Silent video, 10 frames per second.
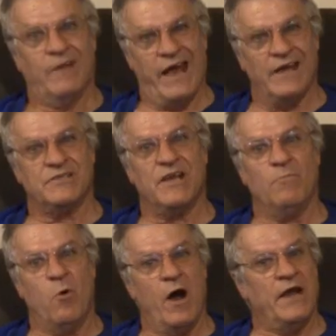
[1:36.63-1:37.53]
Ask
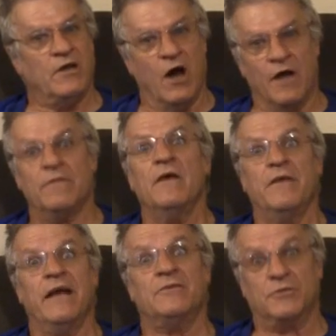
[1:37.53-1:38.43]
him why not.
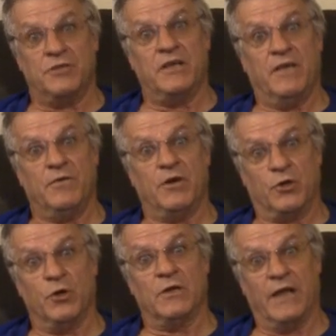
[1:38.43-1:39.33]
The answer should give you a
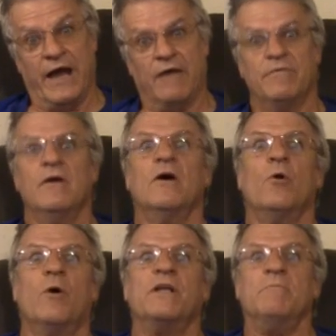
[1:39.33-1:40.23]
good laugh.
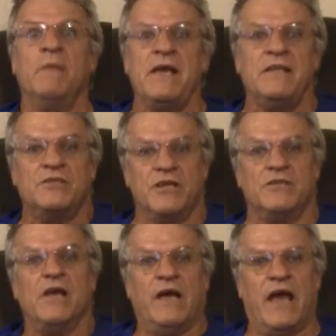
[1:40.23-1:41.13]
What he means
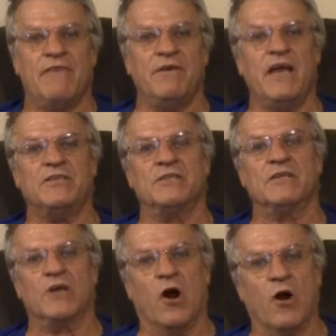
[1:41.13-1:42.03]
is aviation
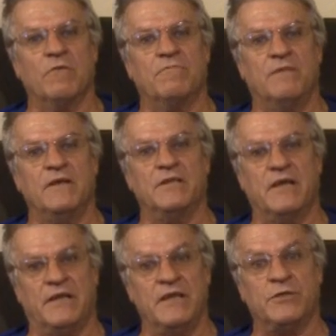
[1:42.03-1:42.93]
is a hard field to
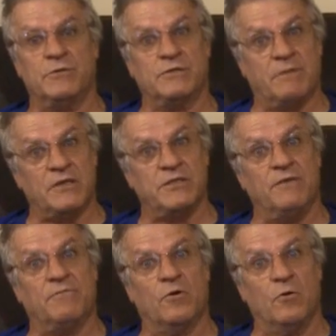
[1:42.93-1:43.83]
get into,
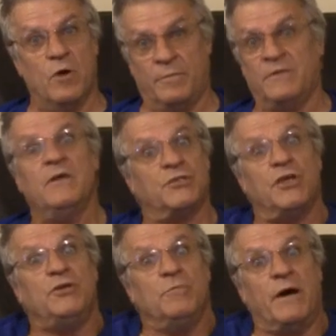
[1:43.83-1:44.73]
especially for a woman.
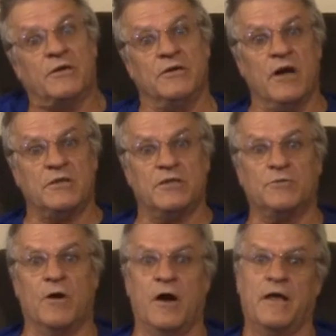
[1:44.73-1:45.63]
She'd do better not to
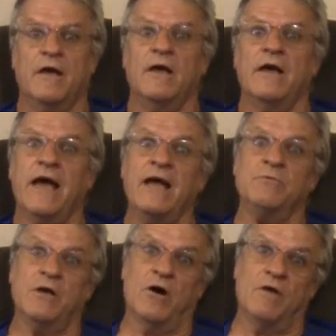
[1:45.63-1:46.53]
try.
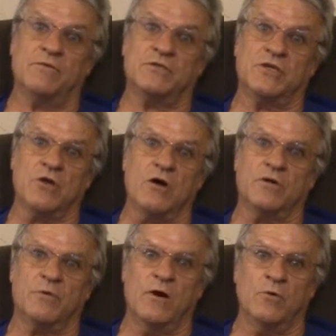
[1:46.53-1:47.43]
Andrea offers to talk
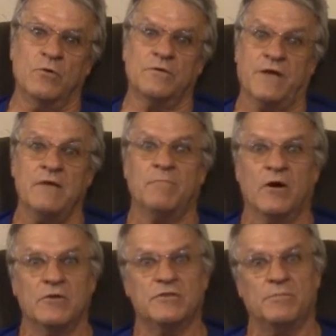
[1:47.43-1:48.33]
to Raoul, then
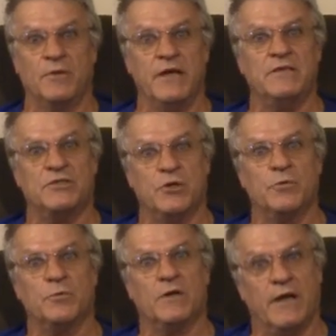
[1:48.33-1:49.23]
borrows the plane to show
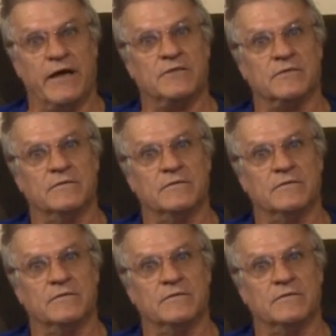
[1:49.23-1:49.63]
to her class.